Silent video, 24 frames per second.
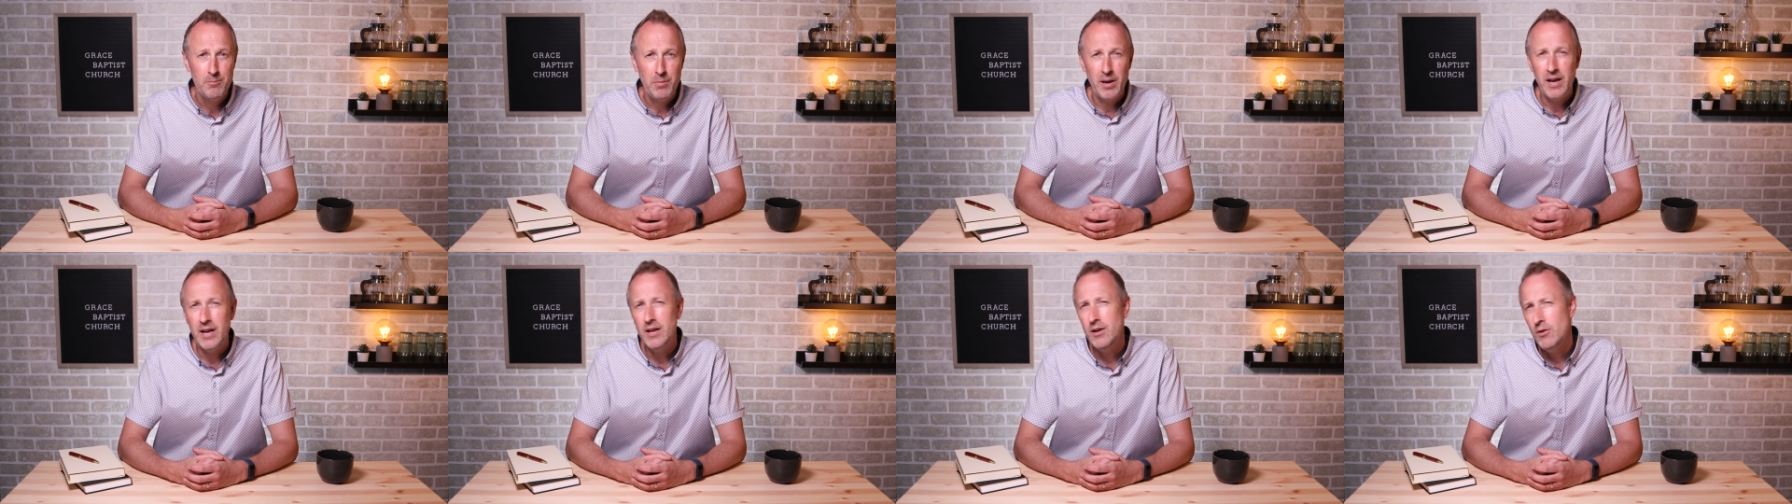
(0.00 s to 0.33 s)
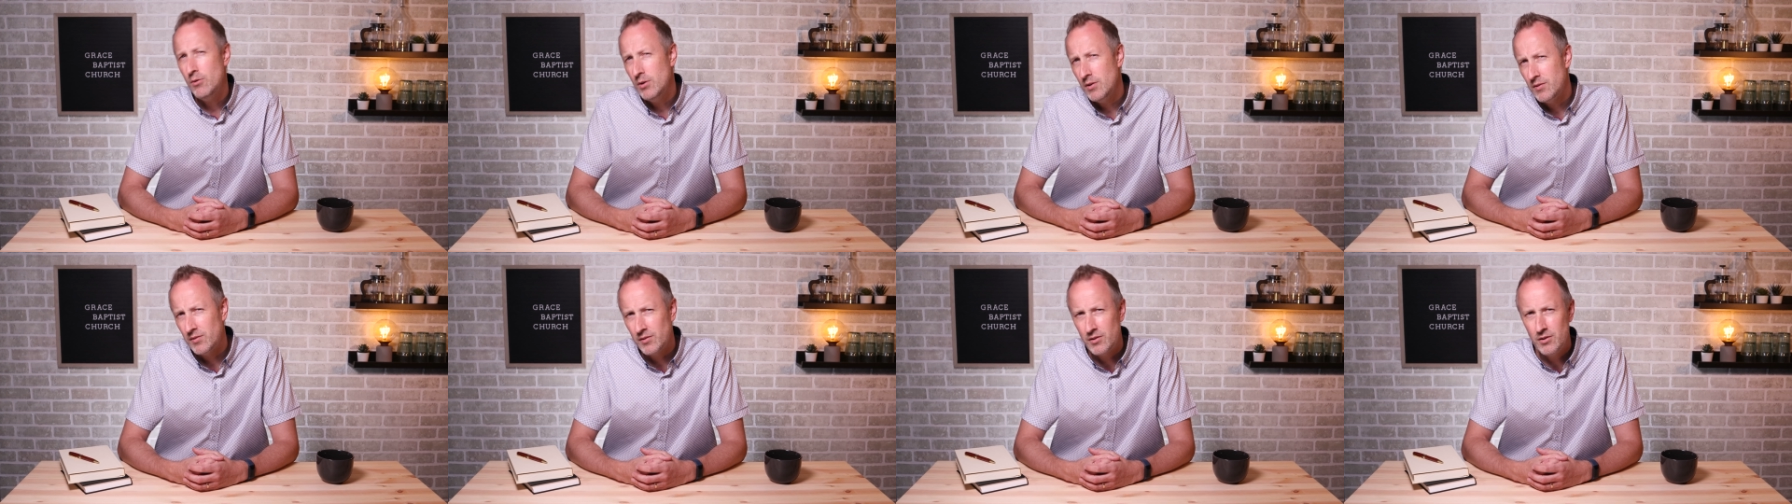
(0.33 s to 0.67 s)
but I
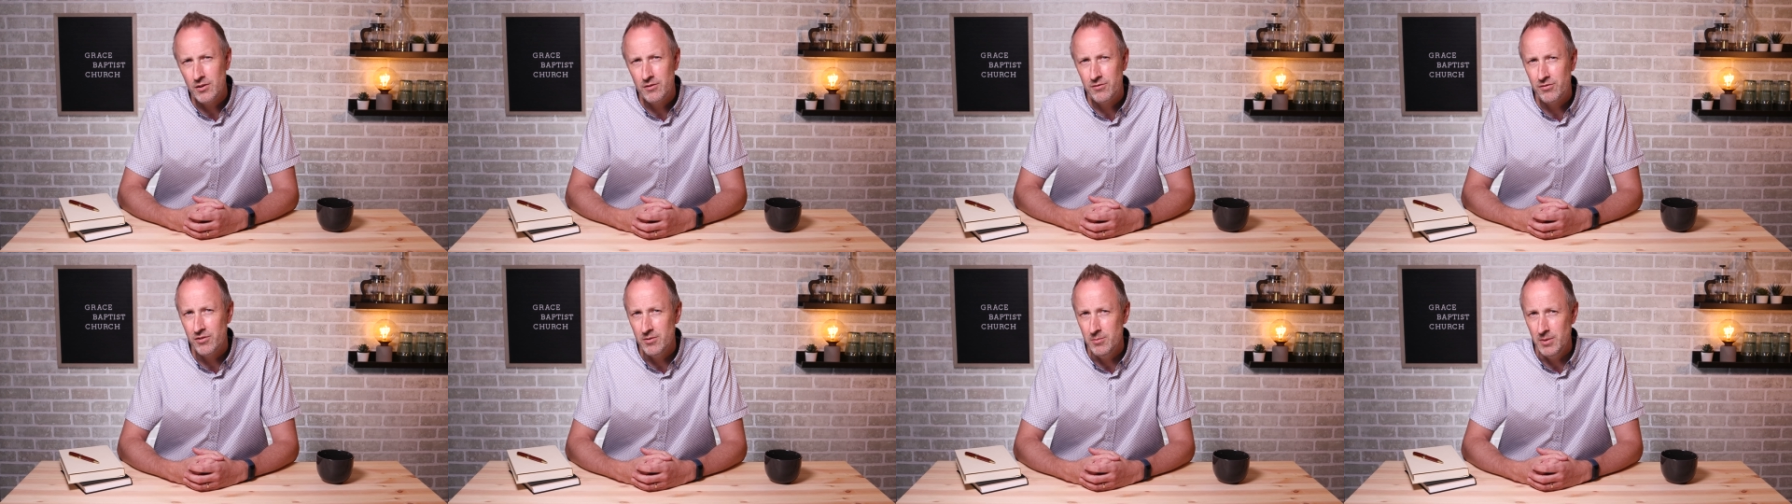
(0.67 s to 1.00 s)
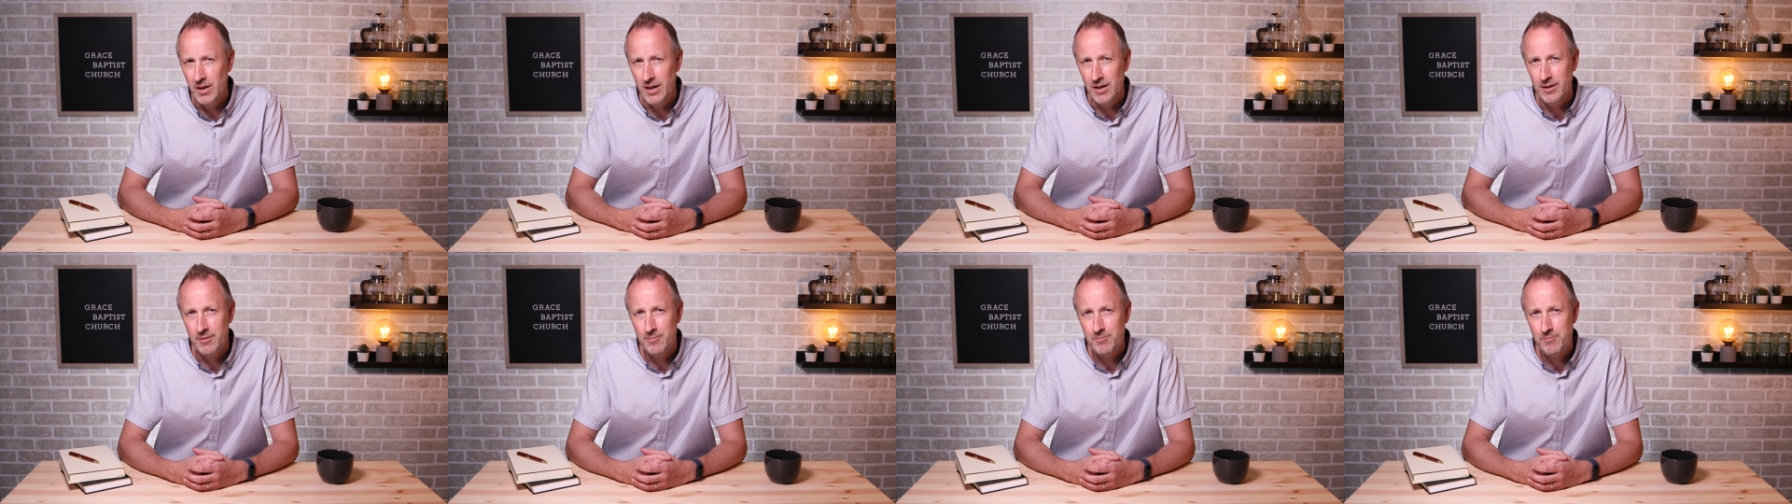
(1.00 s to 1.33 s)
know it's good for
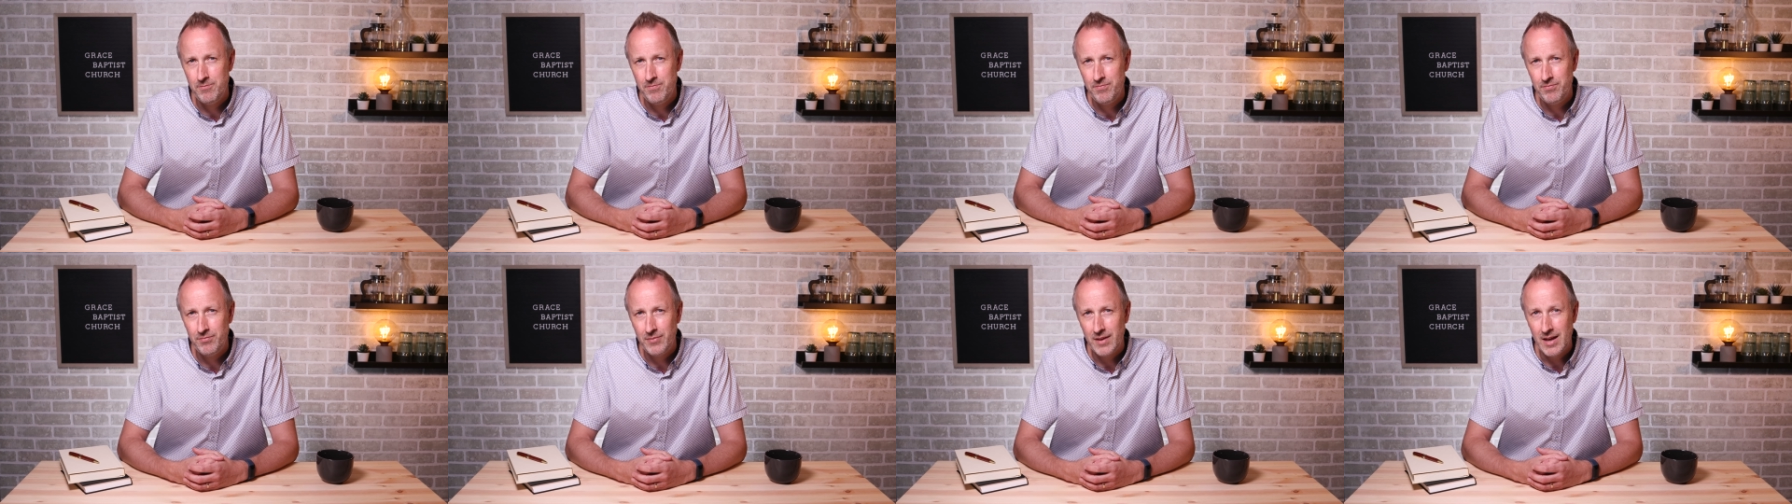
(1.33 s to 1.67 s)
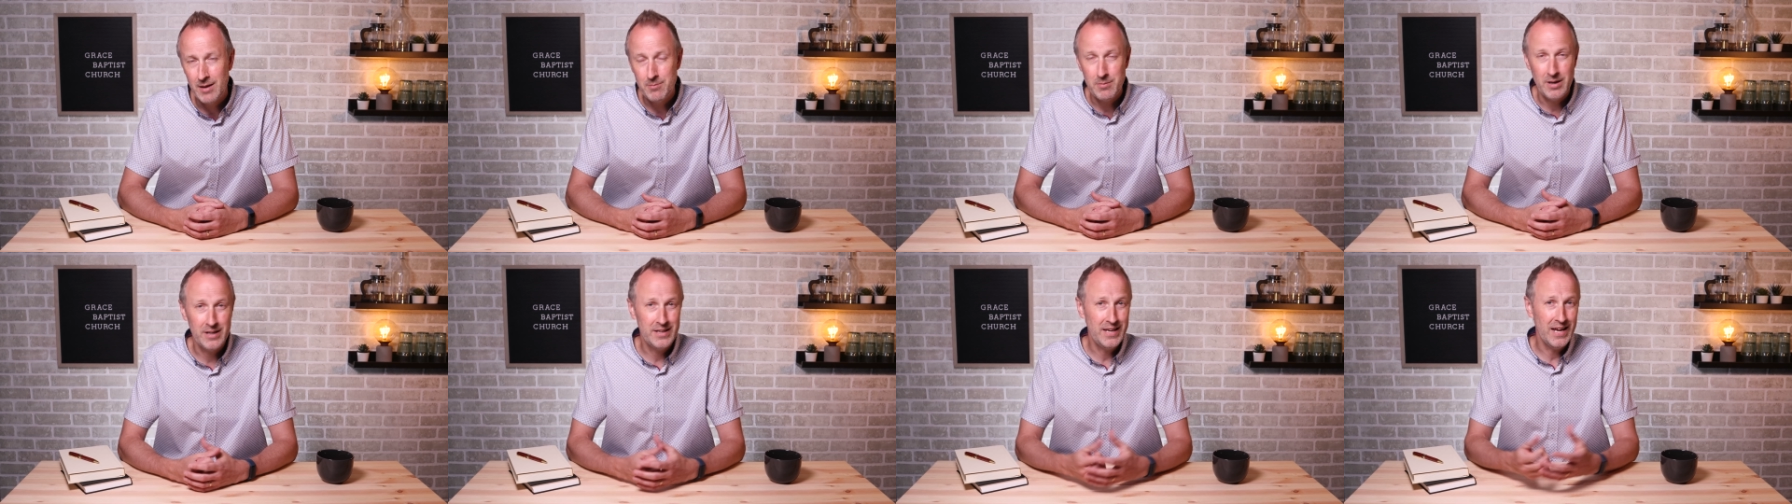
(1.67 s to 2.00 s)
me,
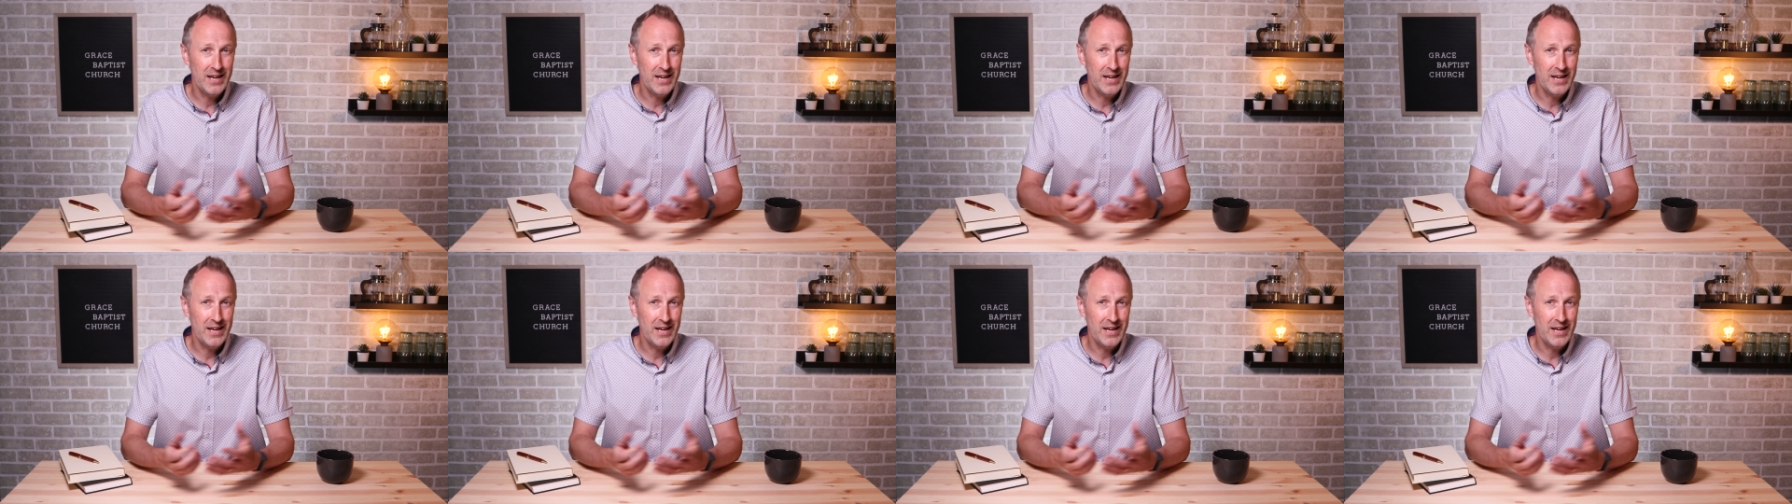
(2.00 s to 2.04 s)
and my